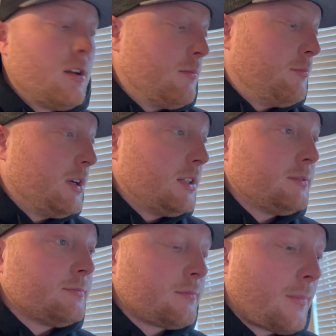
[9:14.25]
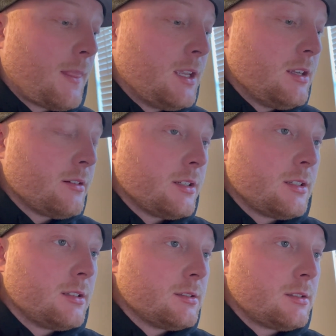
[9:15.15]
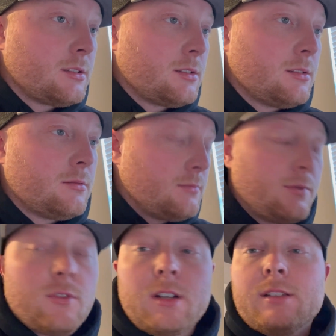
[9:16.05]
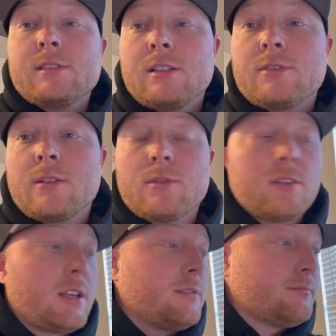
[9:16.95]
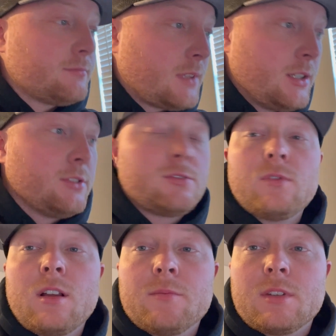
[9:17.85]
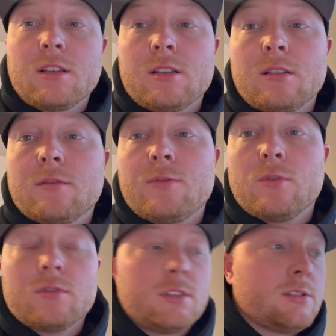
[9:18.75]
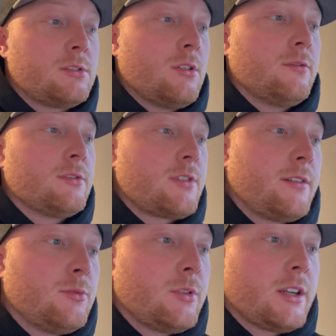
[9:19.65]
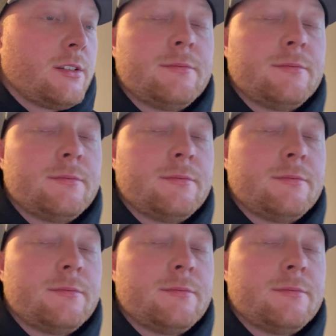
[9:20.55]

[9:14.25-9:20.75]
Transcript: But here is, before I get sidetracked with all that, here's what I'm thinking for this Nova travel bracket.